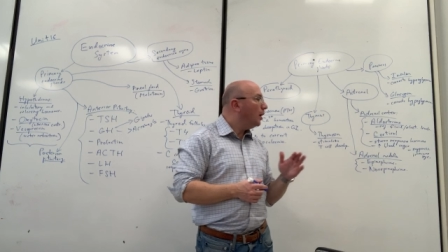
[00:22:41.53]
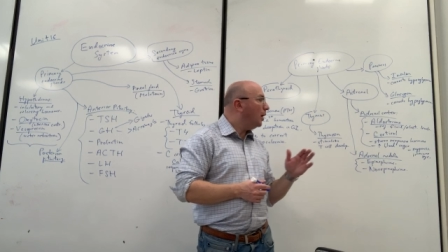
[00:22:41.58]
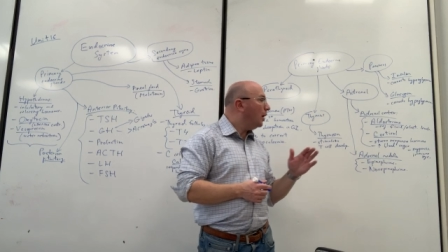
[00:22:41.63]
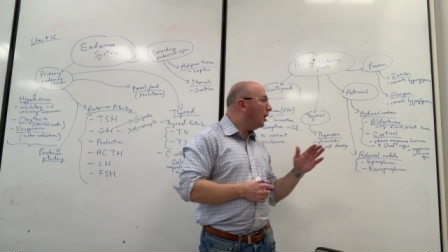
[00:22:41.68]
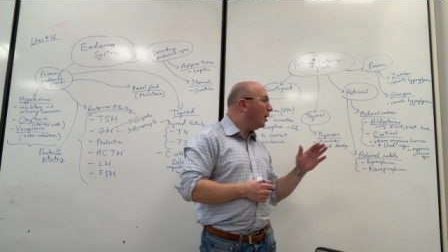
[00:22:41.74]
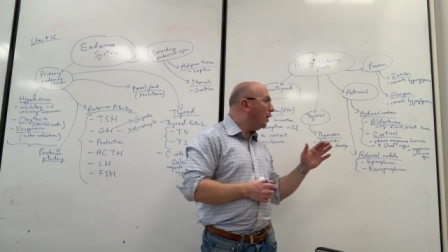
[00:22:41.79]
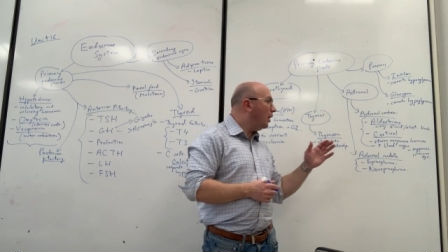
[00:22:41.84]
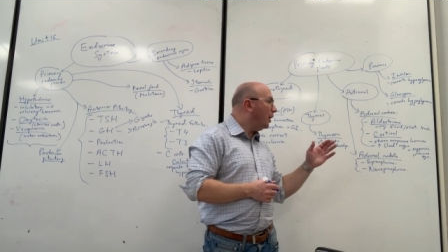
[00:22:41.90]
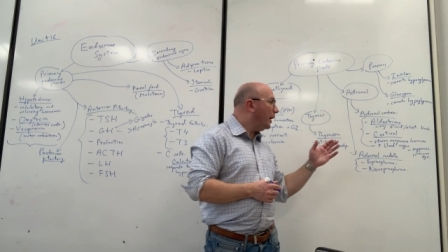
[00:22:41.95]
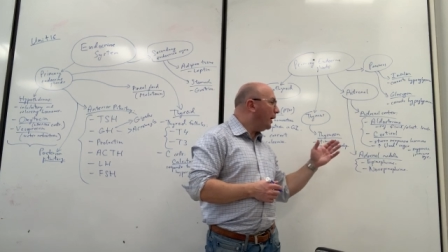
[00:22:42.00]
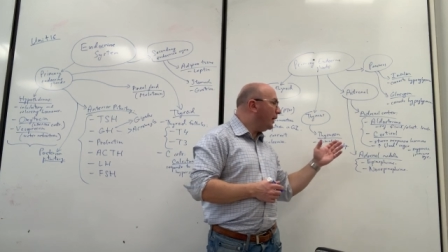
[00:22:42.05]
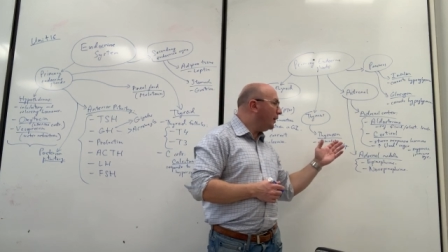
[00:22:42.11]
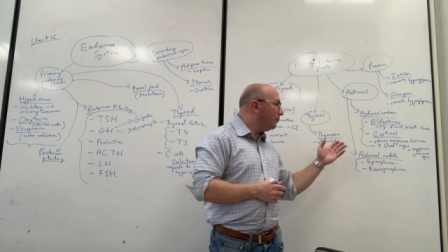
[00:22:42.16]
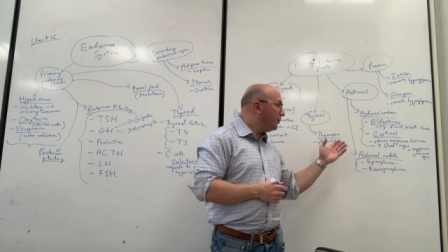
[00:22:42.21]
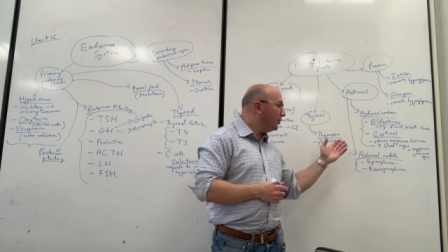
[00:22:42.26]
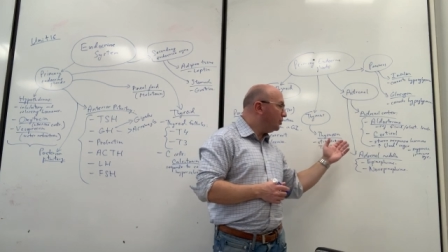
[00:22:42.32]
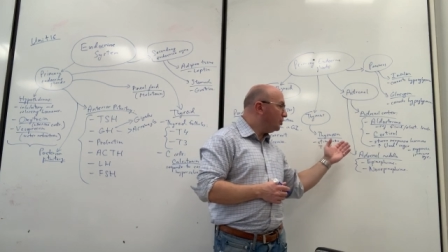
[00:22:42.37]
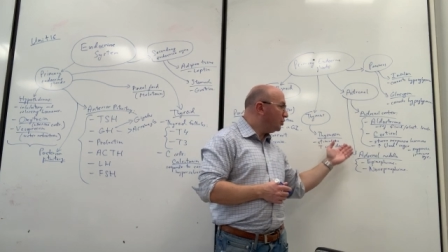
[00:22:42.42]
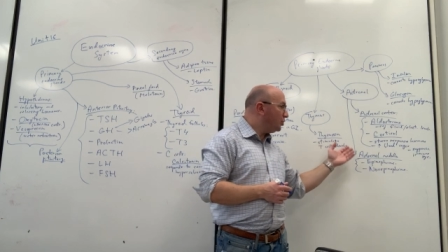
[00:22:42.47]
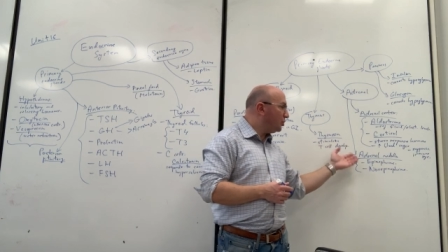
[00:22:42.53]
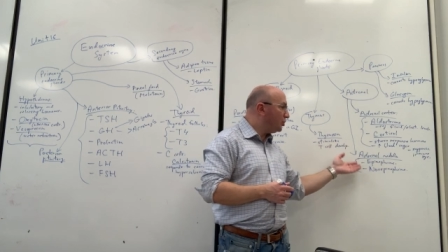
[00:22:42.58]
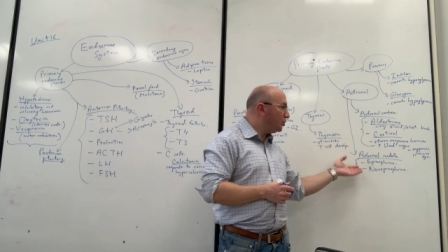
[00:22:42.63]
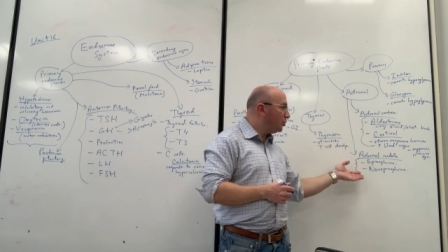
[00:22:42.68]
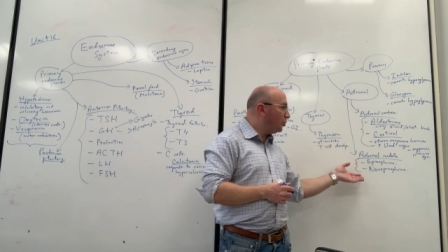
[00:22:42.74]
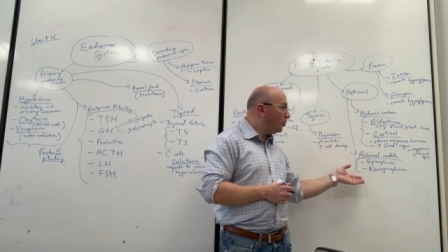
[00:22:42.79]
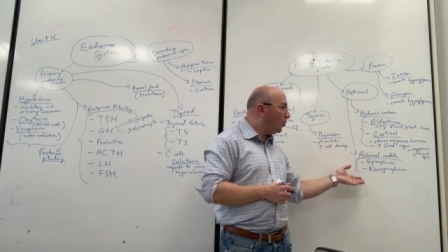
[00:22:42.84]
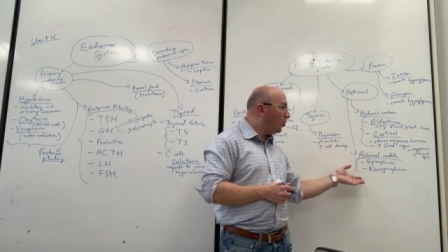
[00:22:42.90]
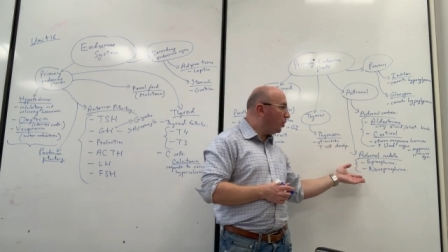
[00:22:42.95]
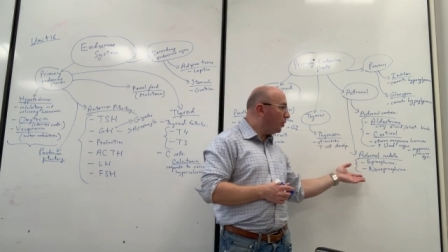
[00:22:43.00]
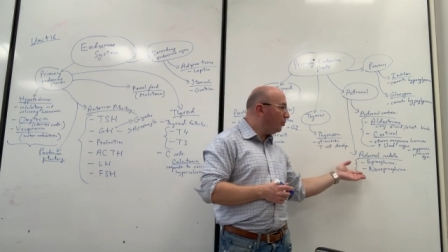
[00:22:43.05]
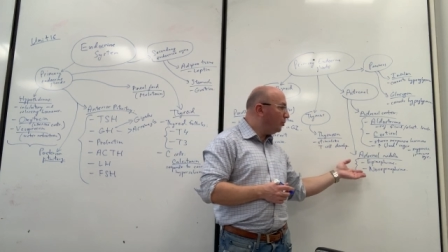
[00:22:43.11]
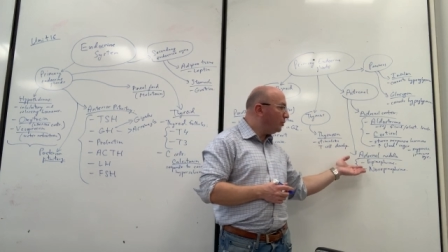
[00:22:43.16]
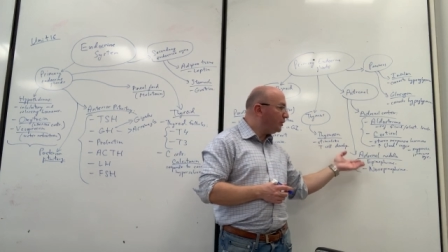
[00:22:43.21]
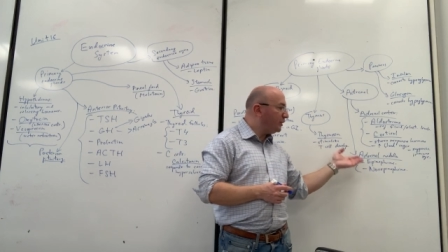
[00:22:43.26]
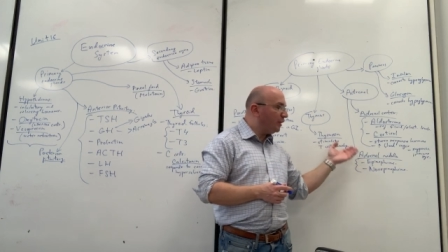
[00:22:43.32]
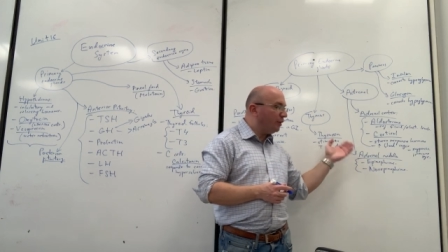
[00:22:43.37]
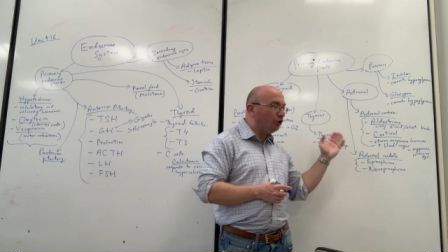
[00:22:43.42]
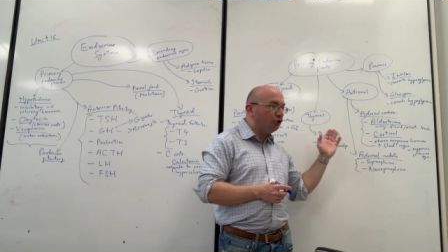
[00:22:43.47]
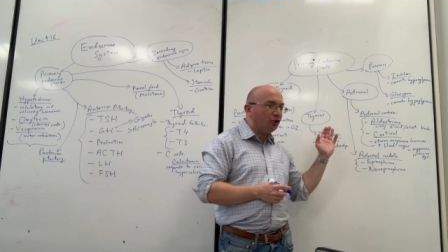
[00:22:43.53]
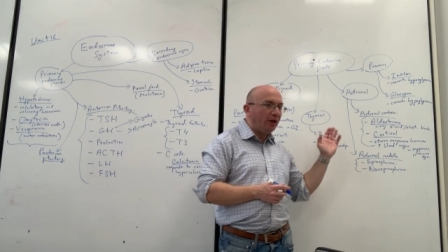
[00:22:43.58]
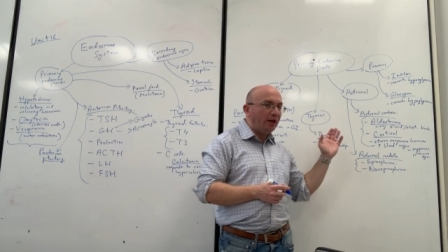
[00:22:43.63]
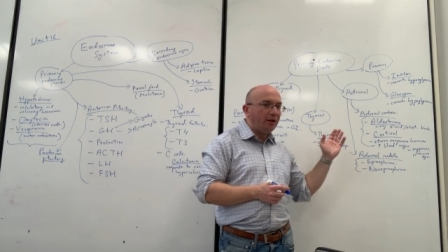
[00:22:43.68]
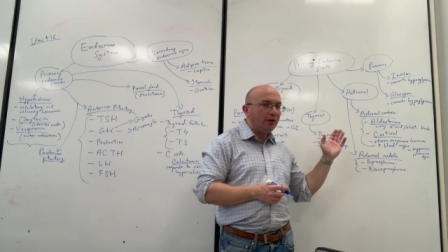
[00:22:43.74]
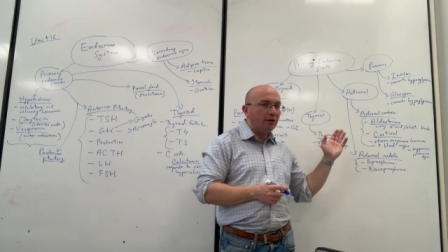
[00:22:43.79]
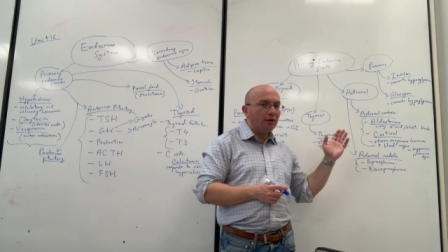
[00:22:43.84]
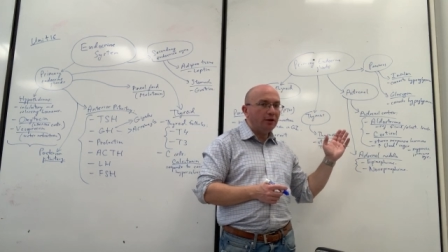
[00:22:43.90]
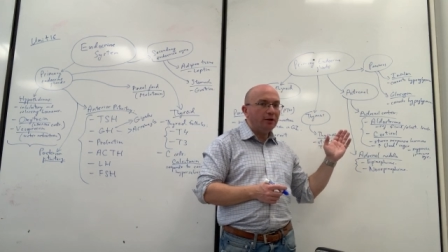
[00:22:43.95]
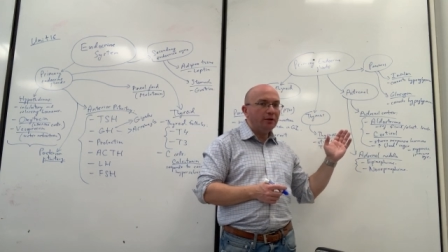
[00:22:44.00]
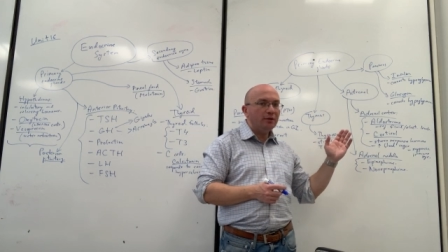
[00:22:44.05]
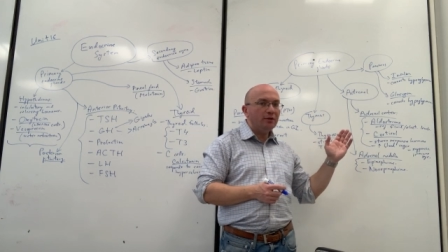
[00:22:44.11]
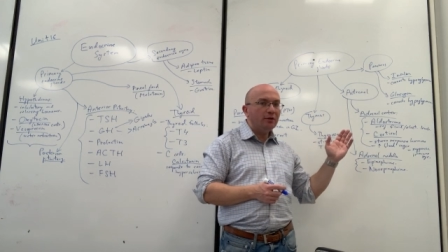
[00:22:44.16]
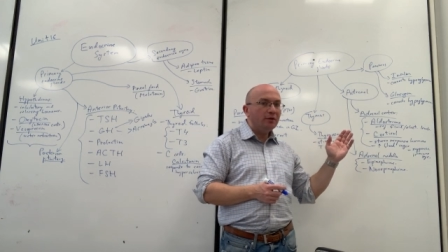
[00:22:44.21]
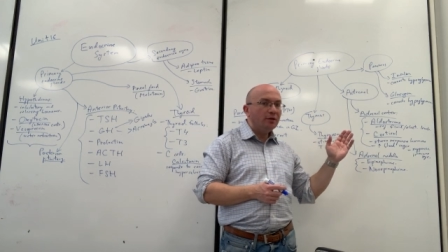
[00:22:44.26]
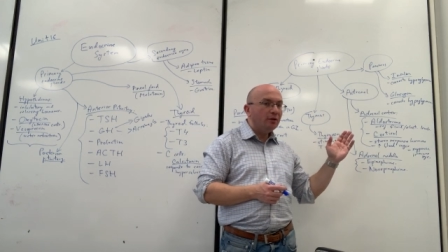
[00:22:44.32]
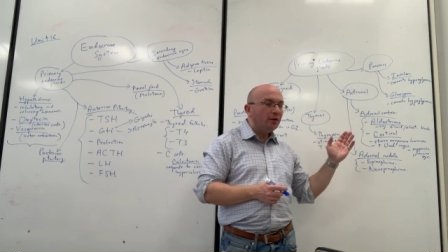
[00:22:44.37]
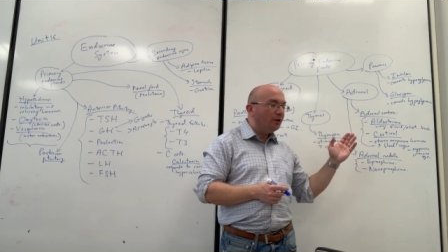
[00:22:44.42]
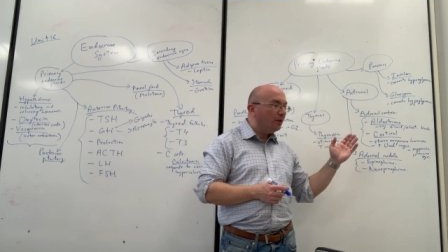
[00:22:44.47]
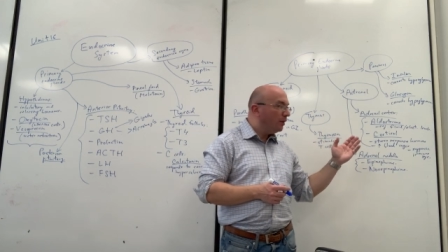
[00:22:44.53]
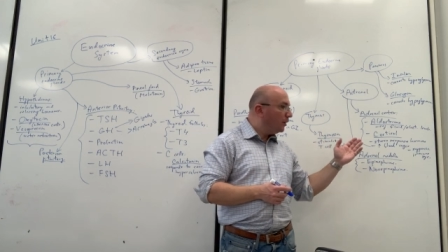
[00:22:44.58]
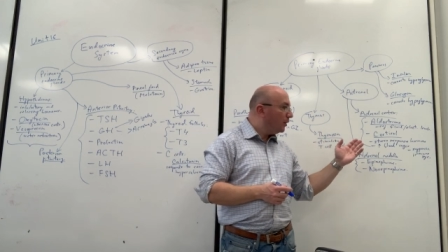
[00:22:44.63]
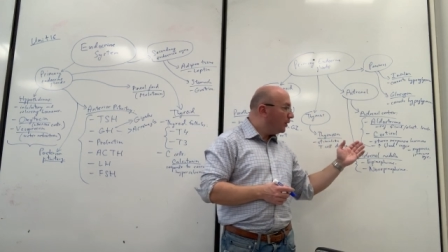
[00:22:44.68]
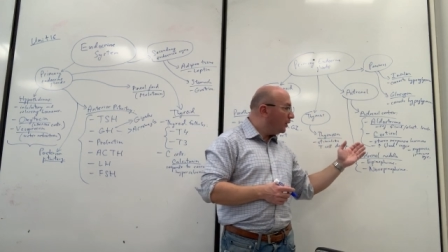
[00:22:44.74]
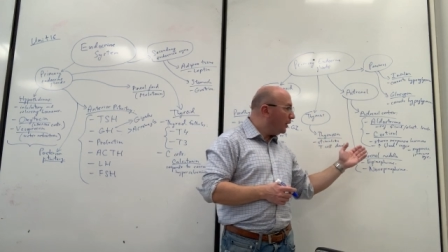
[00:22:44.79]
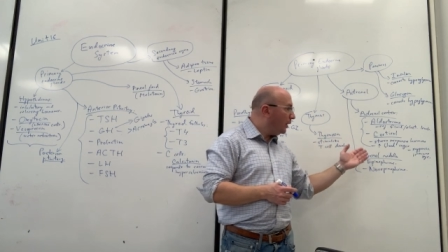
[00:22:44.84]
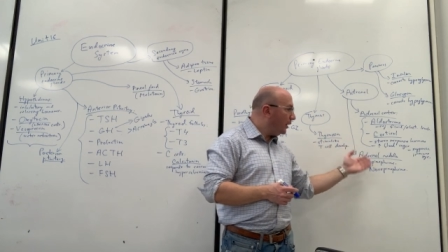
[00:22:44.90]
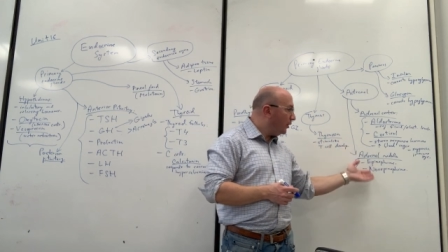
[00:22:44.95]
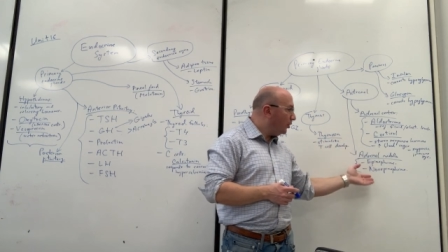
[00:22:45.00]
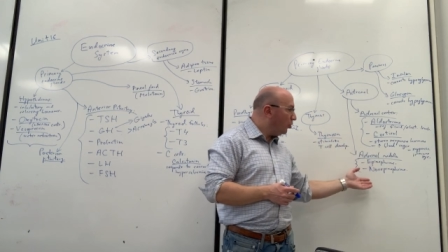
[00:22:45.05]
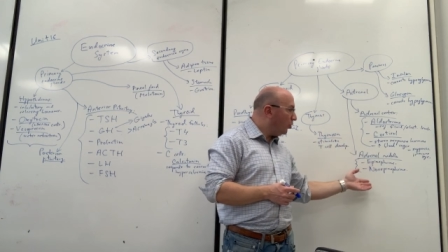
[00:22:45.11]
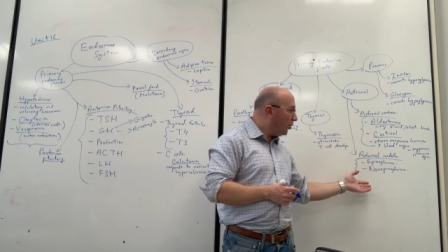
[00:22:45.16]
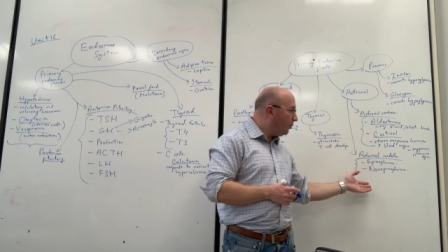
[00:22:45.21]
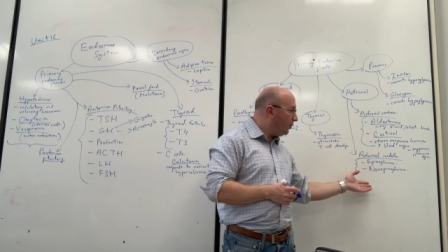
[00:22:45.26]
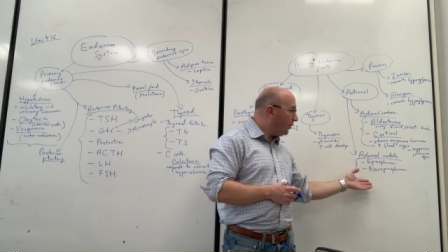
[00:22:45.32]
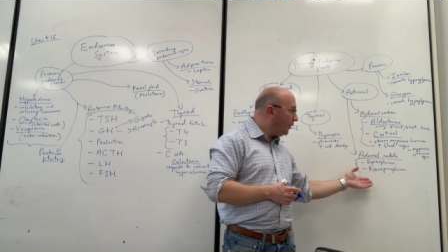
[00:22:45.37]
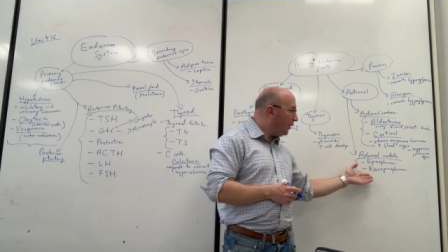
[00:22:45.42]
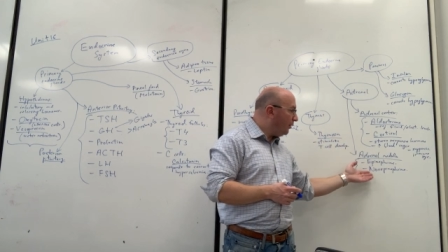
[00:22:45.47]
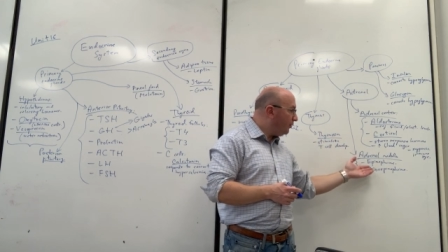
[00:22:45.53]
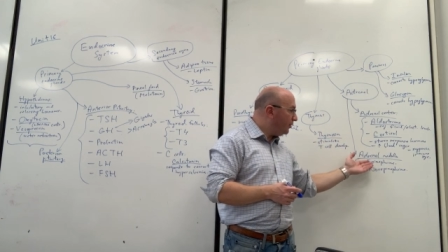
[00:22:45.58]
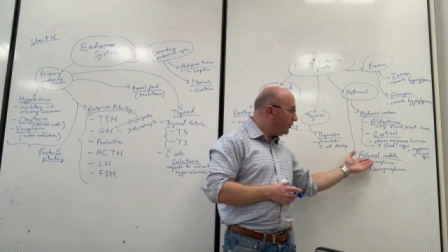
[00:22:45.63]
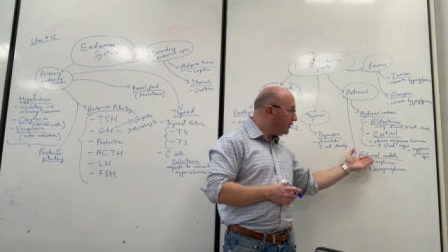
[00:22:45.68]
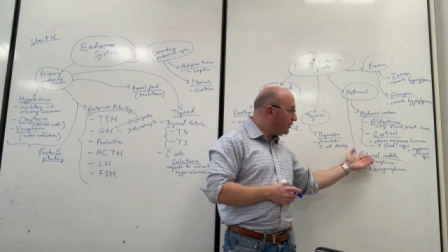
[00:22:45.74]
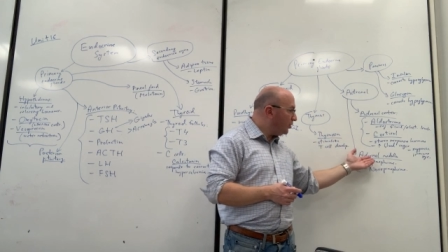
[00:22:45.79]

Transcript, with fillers: uh, and produces two hormones, adrenaline and norepinephrine.